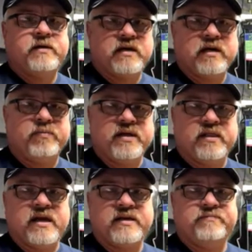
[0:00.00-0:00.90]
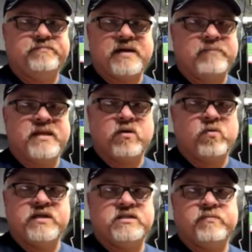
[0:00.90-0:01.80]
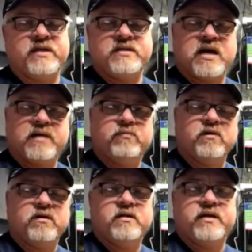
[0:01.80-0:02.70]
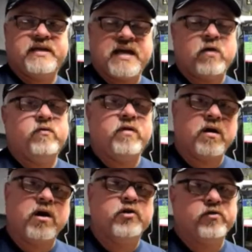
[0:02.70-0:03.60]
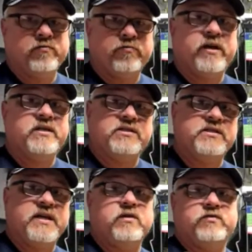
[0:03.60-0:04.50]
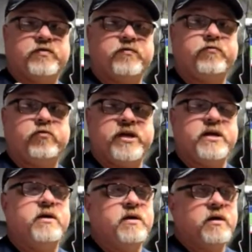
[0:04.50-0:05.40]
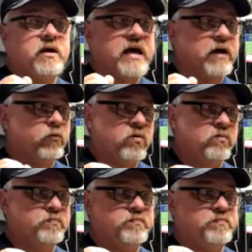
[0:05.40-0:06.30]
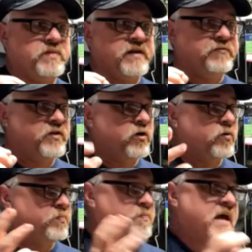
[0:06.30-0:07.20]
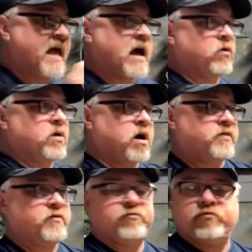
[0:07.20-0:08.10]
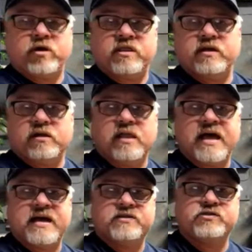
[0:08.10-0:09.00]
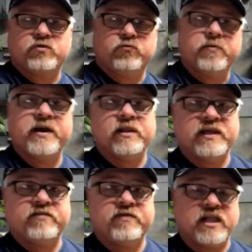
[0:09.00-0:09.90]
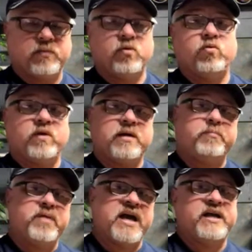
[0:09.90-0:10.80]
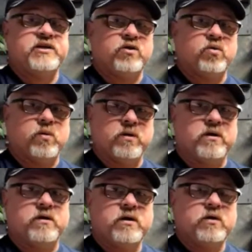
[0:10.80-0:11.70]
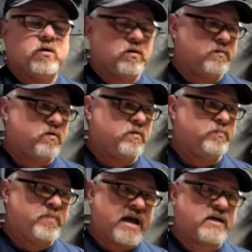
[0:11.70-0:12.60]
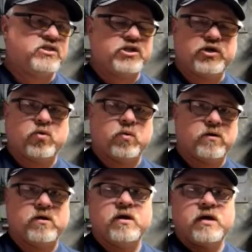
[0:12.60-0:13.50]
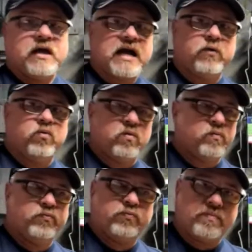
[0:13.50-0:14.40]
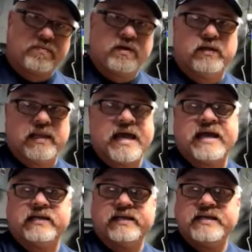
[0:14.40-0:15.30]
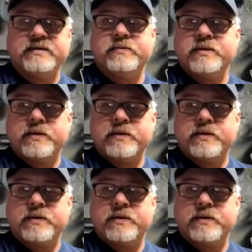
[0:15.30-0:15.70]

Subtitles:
I'd be like, I'm not wasting my time looking and counting 100 friggin' snails for free. I will, if they're out on the front of the glass or readily available when I'm bagging your order or packaging your order, I will gladly